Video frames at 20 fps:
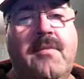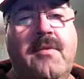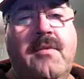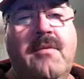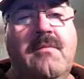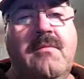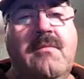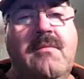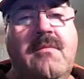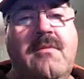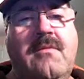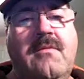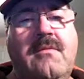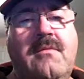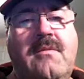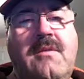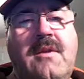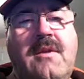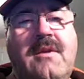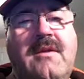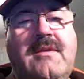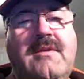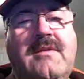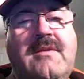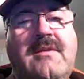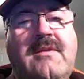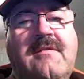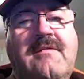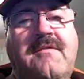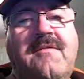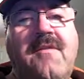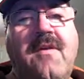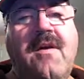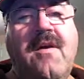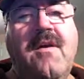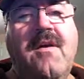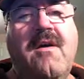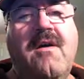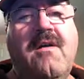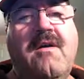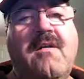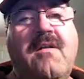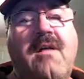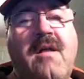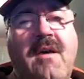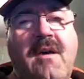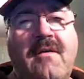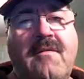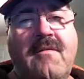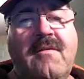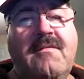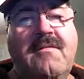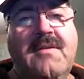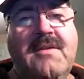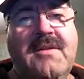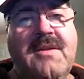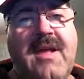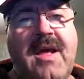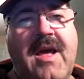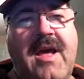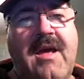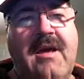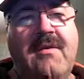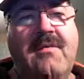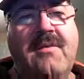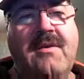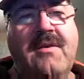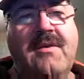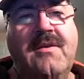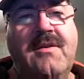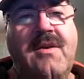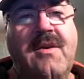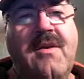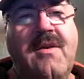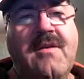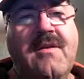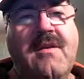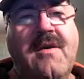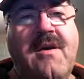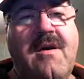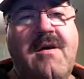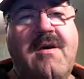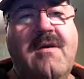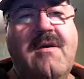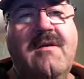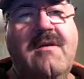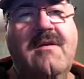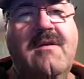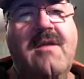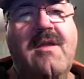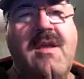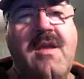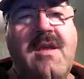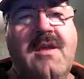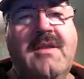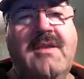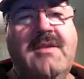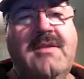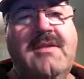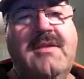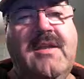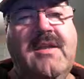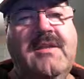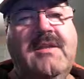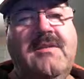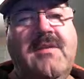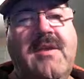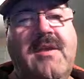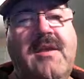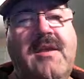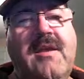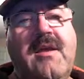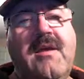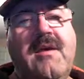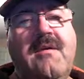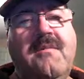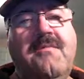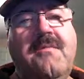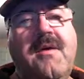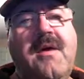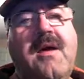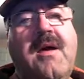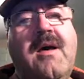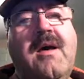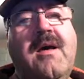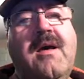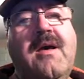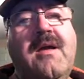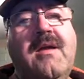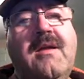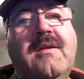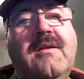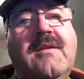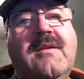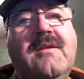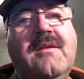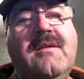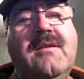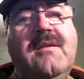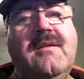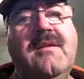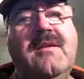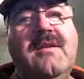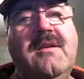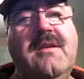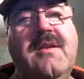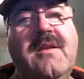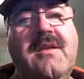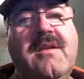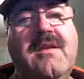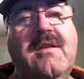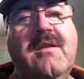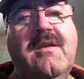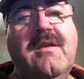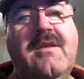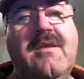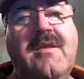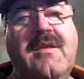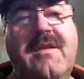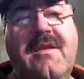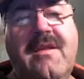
The moon doesn't fall from the sky when you're gone. It stays way up high till the end.